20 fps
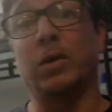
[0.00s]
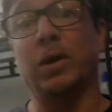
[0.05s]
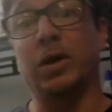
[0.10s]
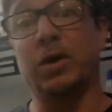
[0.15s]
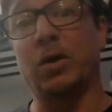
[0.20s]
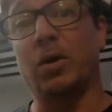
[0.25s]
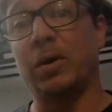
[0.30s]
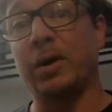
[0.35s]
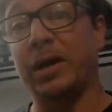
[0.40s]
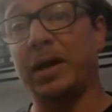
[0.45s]

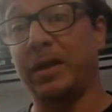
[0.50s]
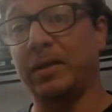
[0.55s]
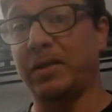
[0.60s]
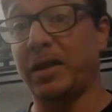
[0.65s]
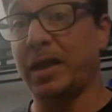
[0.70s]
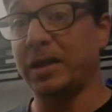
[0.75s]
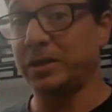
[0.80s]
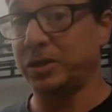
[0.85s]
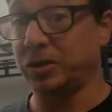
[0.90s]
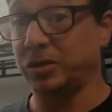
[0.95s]

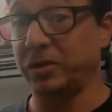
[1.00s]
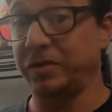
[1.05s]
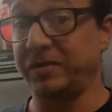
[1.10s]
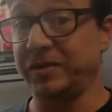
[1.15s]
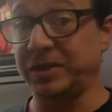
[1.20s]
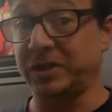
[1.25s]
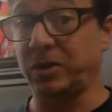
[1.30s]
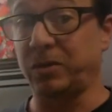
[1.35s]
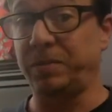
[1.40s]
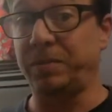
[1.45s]
regarding that
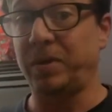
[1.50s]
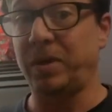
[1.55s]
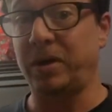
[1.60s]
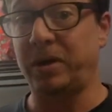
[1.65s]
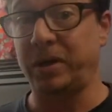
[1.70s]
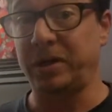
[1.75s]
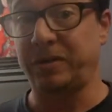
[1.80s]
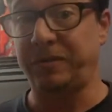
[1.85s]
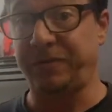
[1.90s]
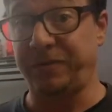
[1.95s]
service or
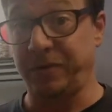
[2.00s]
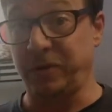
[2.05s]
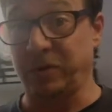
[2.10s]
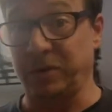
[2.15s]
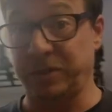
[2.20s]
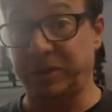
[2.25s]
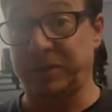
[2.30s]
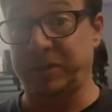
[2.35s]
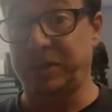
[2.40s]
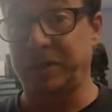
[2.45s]
product
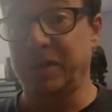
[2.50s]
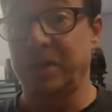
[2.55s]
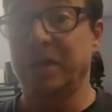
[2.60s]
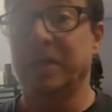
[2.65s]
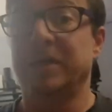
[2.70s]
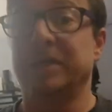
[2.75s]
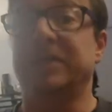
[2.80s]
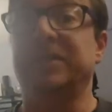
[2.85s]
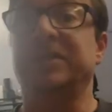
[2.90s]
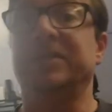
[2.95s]
first.
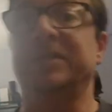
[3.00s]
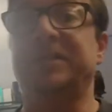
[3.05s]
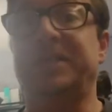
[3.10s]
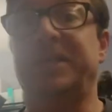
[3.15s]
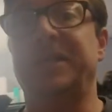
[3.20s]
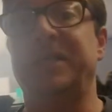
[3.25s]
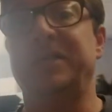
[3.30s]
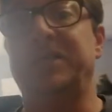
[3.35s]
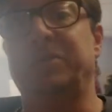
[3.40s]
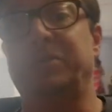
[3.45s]
So
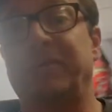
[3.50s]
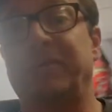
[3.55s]
let's get into